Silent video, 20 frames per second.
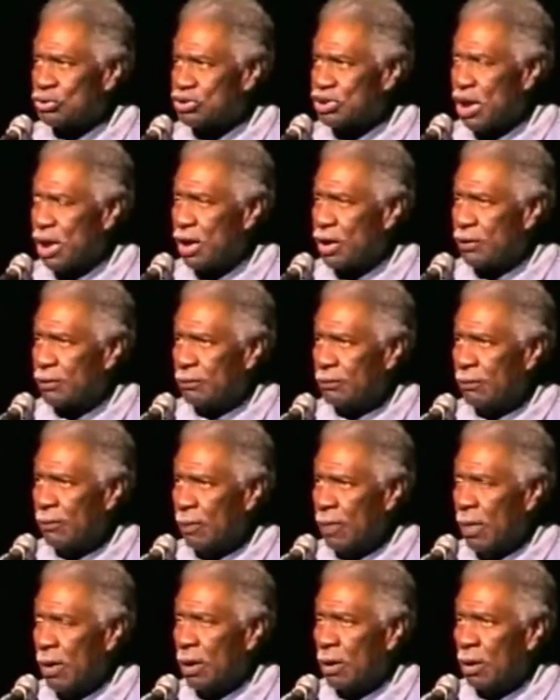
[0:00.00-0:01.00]
said,
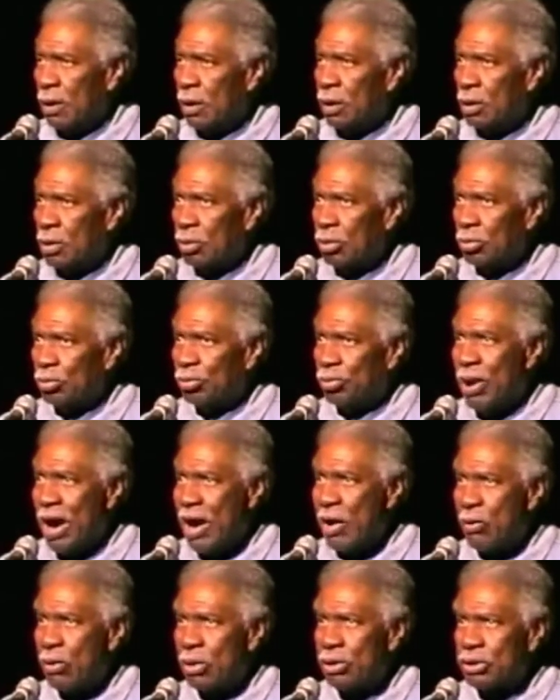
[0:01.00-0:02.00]

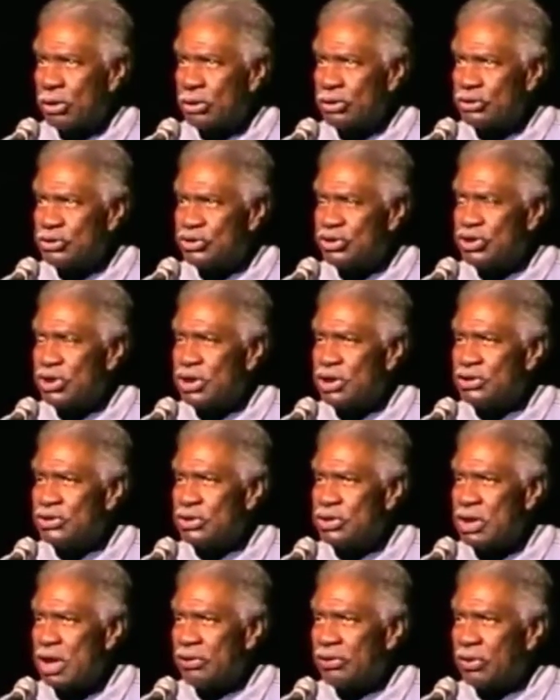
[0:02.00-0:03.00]
"Power concedes
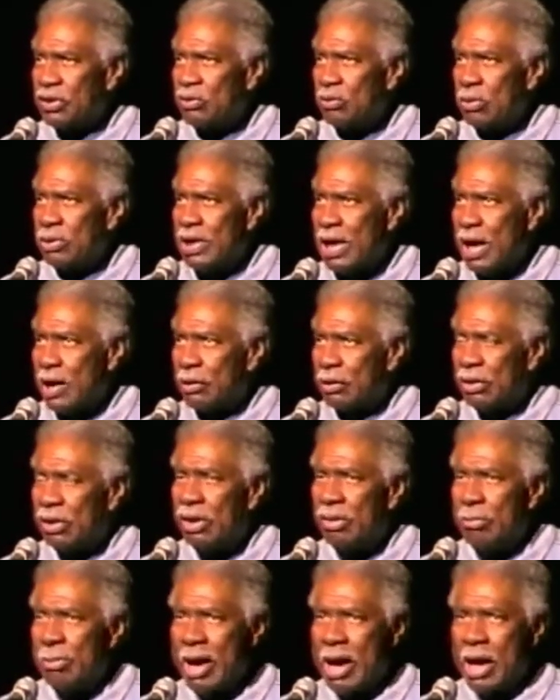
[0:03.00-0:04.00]
nothing without a
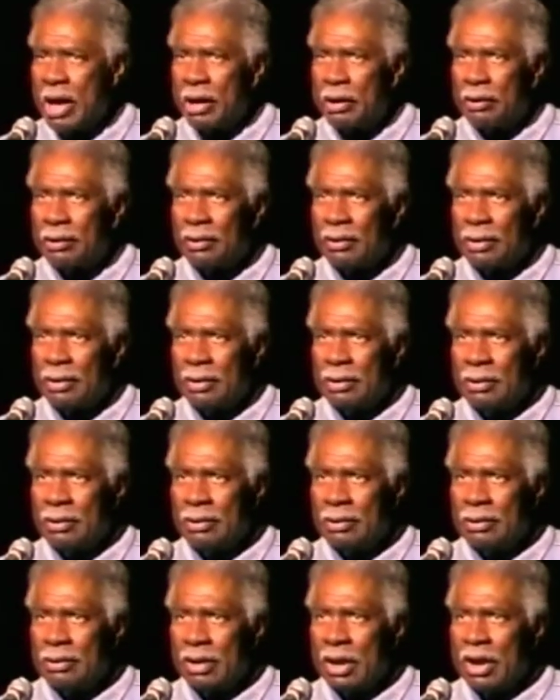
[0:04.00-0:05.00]
demand.
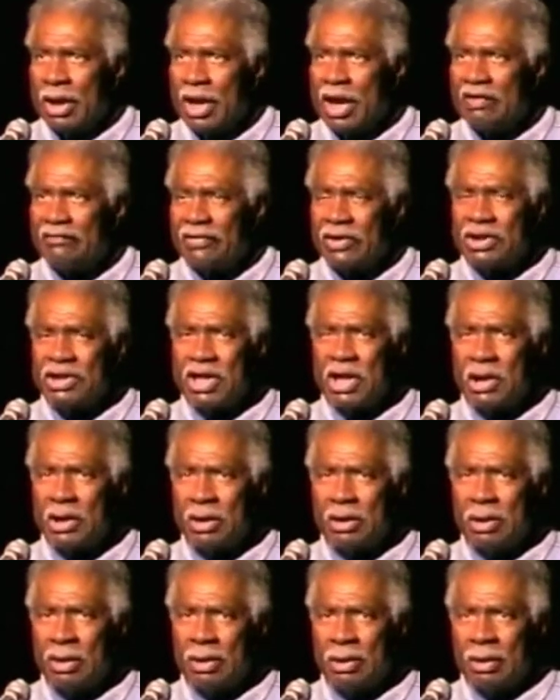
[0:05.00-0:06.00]
It never
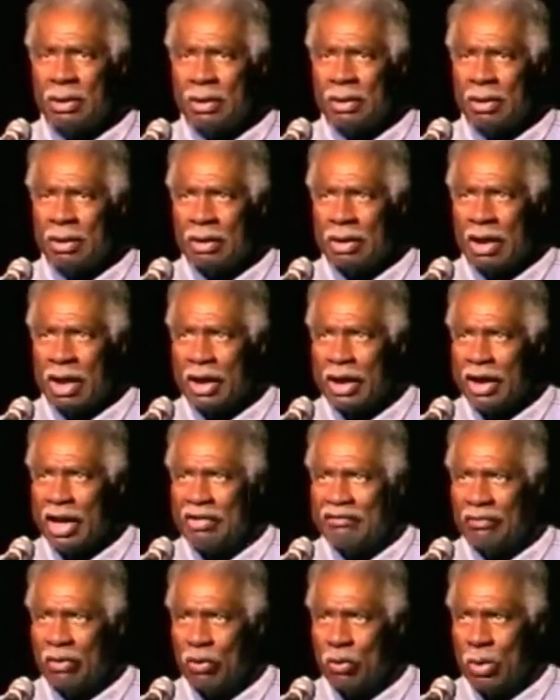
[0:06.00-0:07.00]
did, it
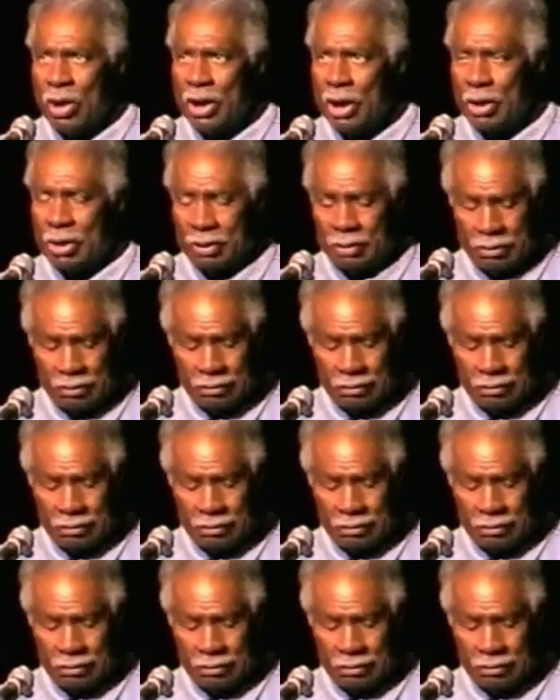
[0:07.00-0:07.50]
never will."